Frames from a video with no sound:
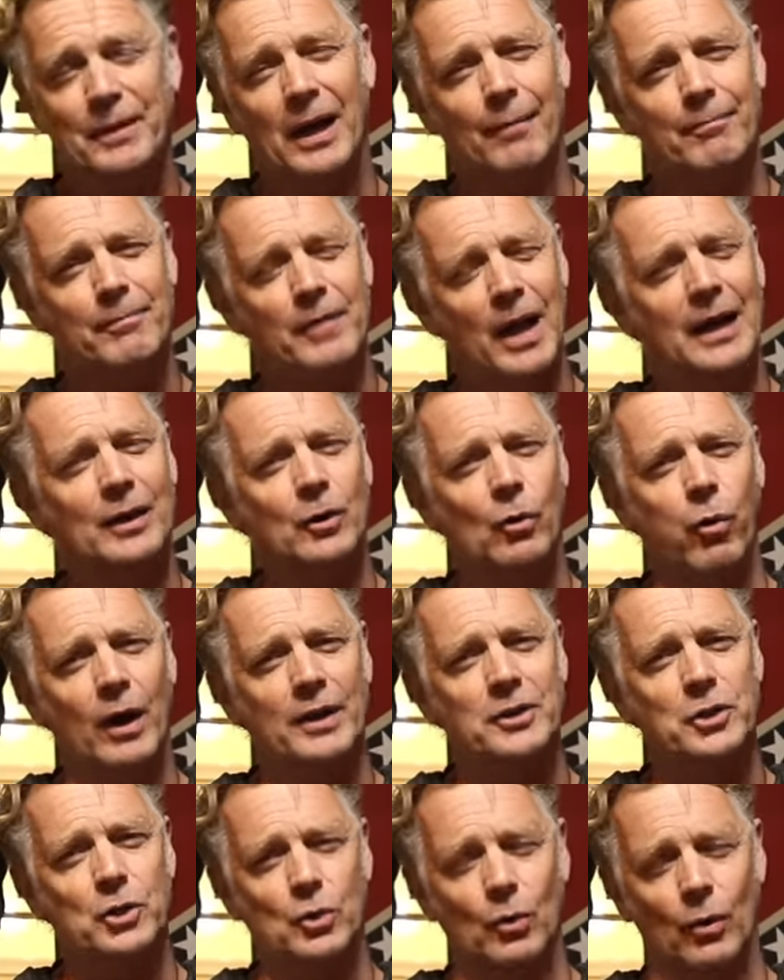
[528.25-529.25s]
I'm not
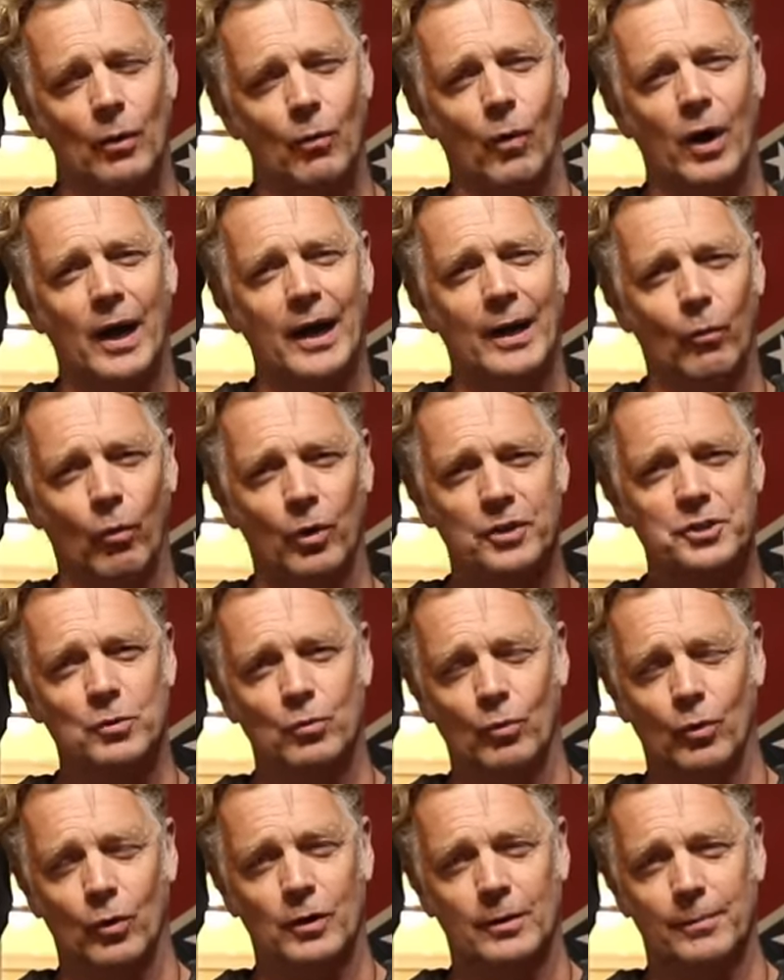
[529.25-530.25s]
quite sure why it
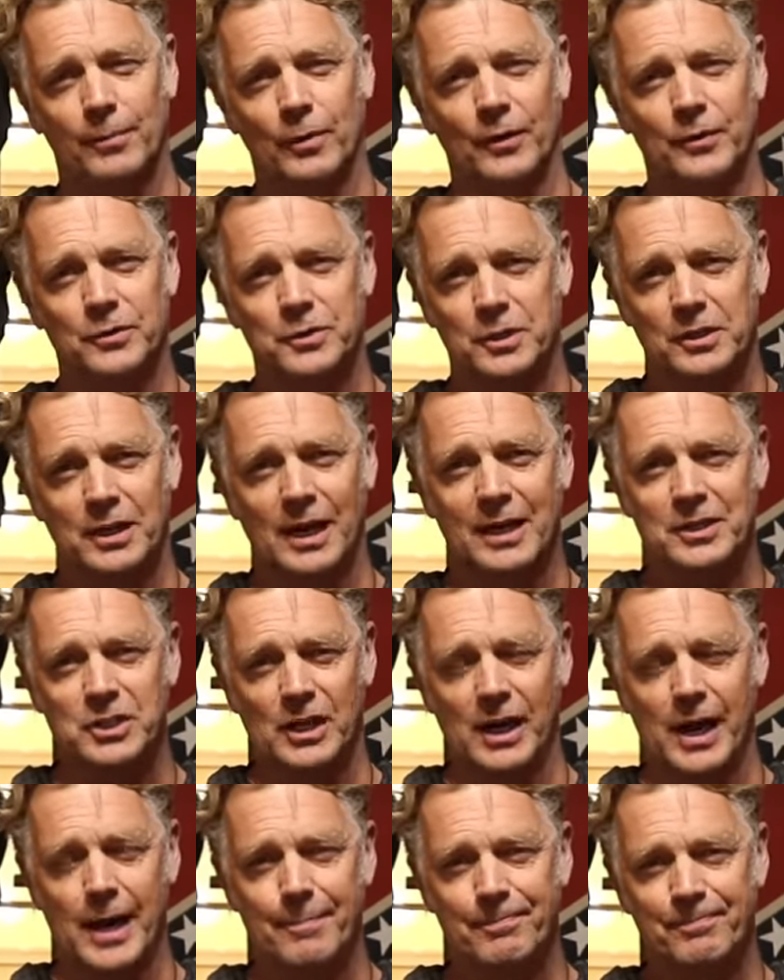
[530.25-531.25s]
wasn't Warner Brothers at that
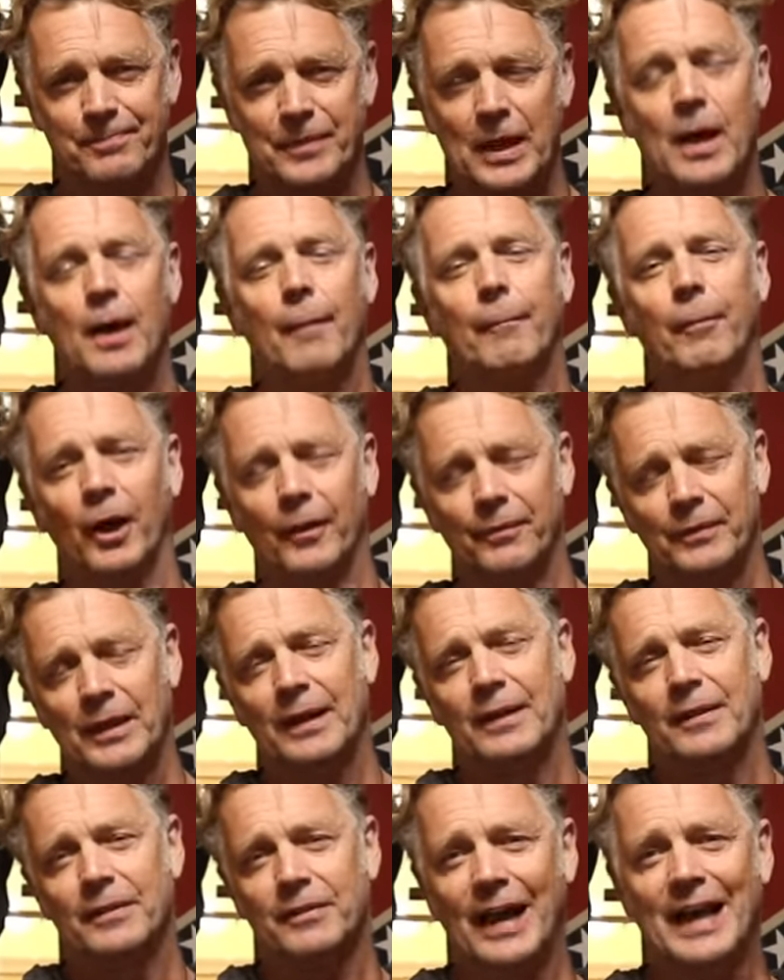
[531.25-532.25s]
time, but
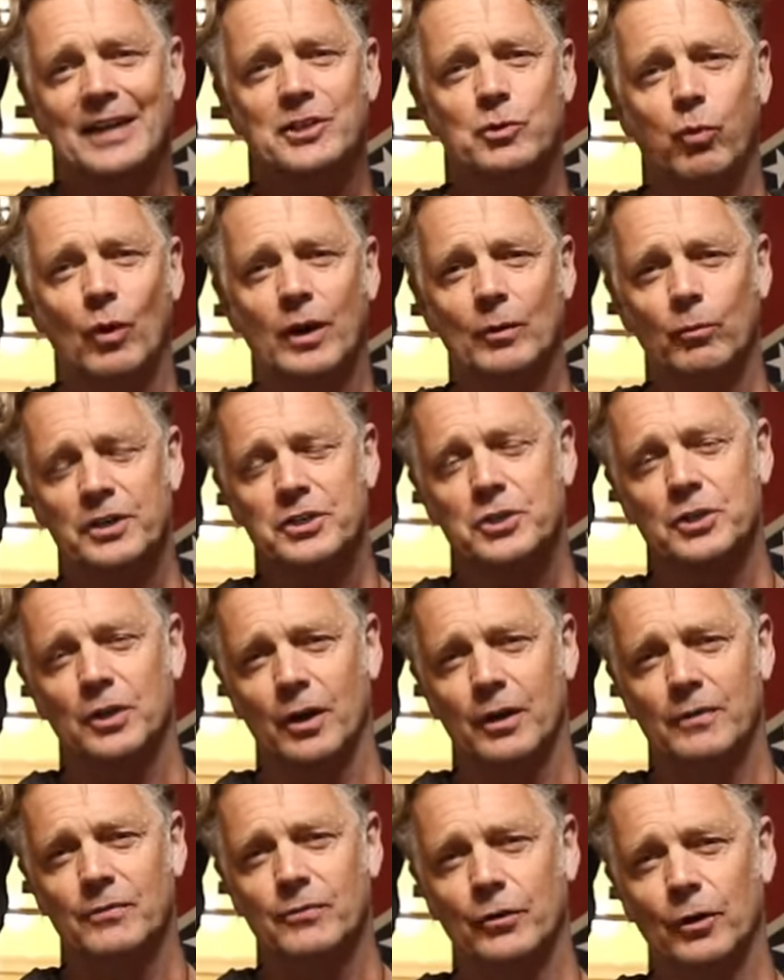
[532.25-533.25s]
that's when we
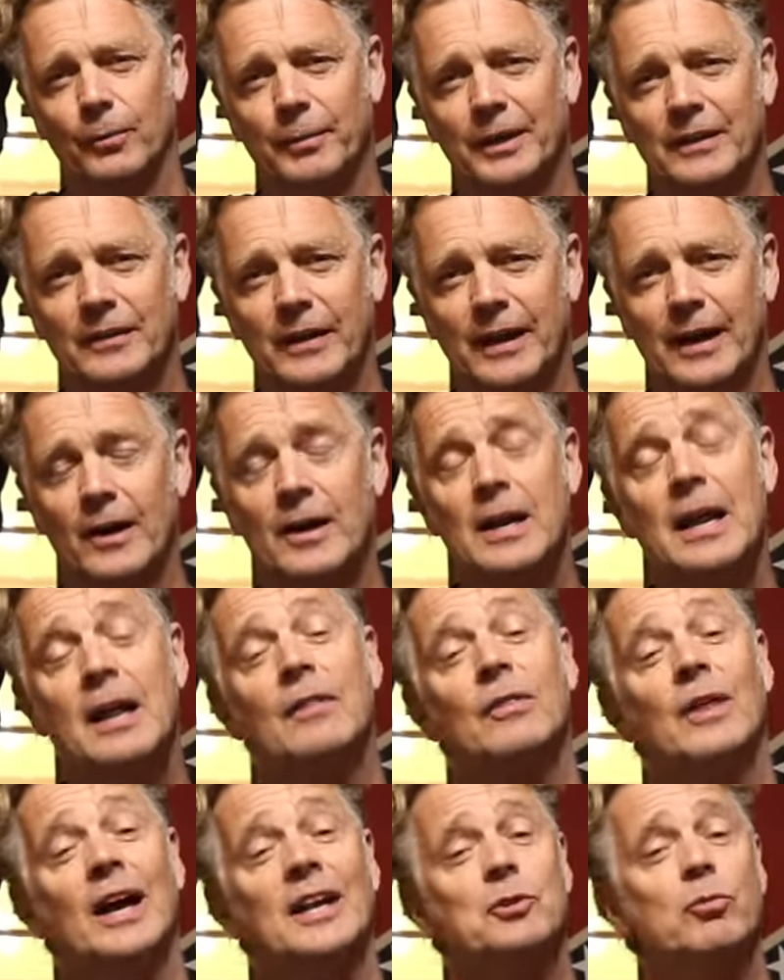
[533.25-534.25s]
started filming there.
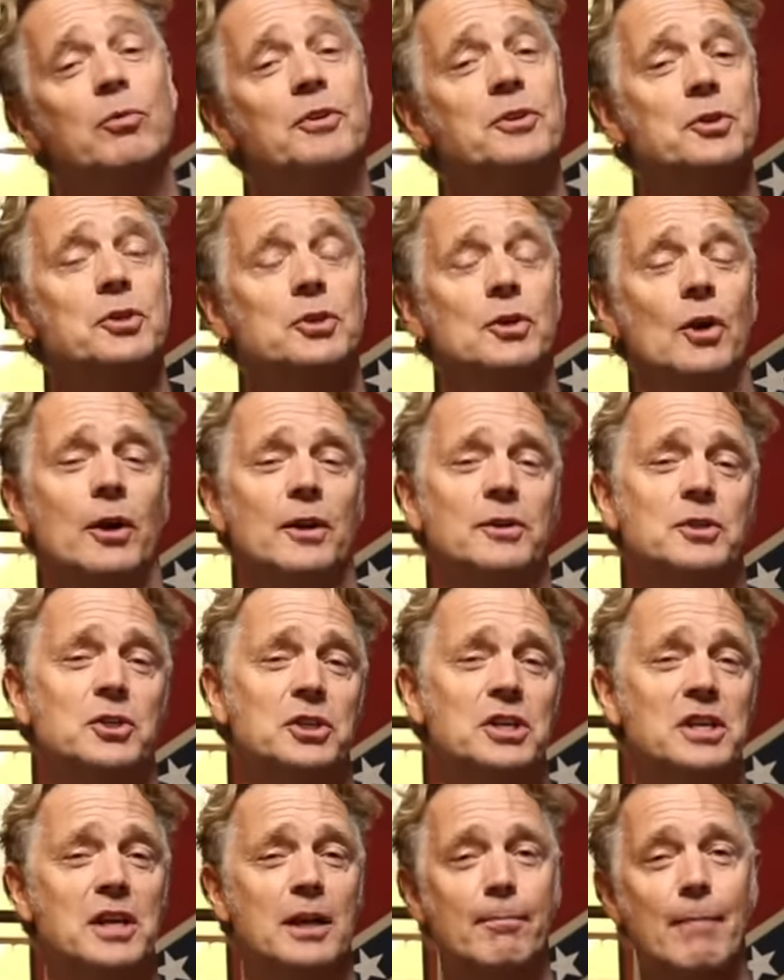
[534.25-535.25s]
That's when you started
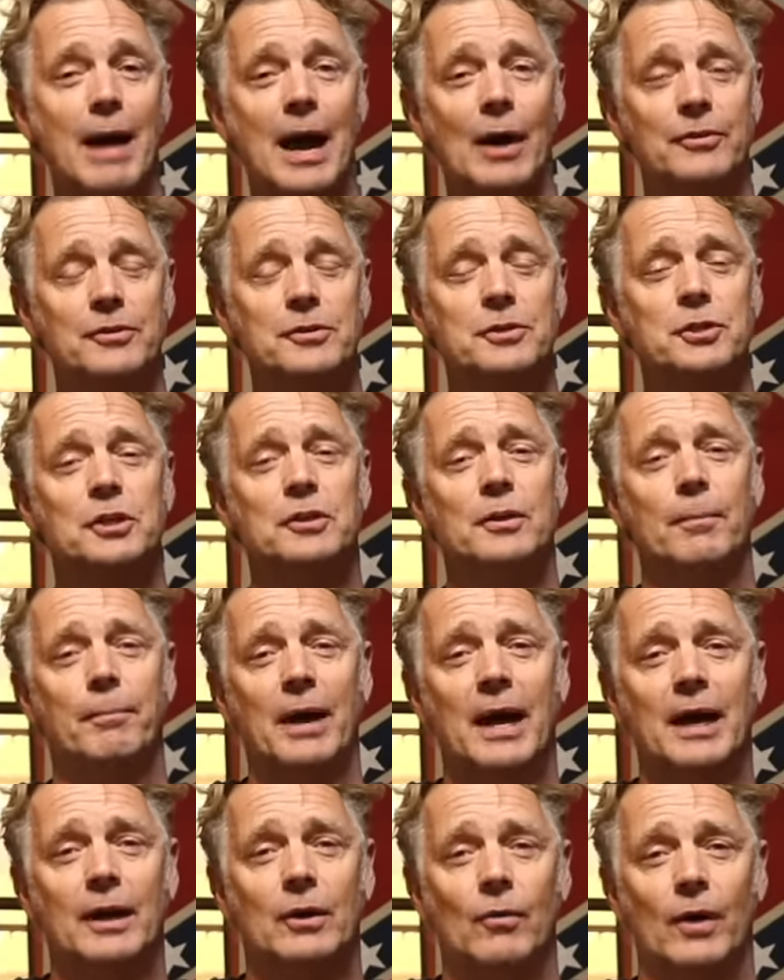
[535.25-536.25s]
seeing mountains in the
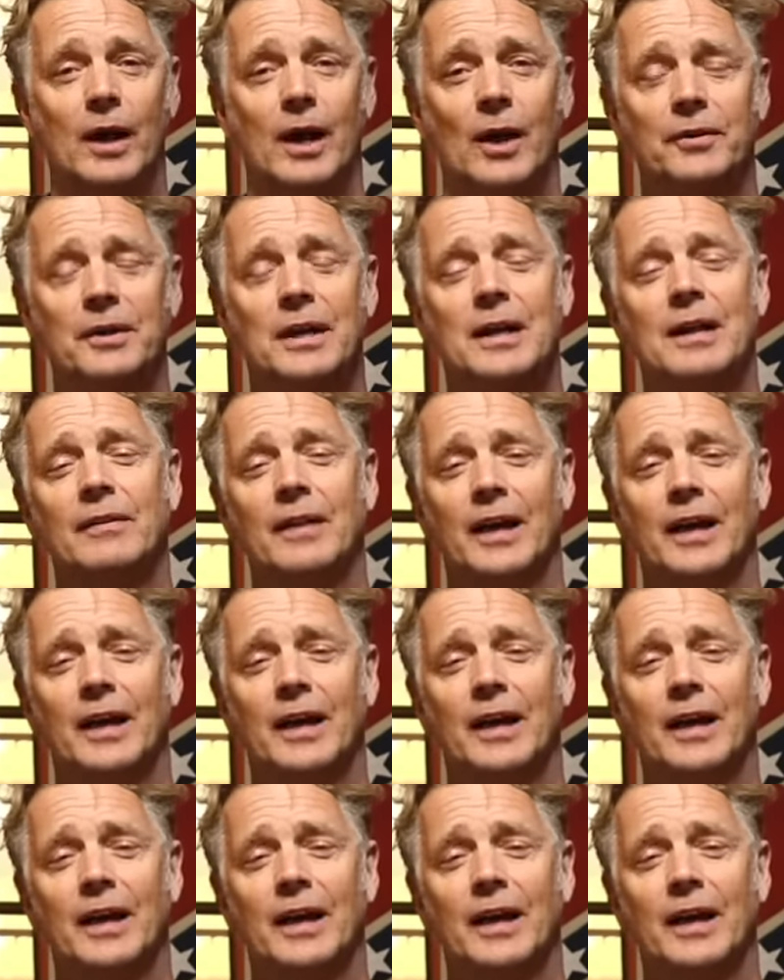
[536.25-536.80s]
background.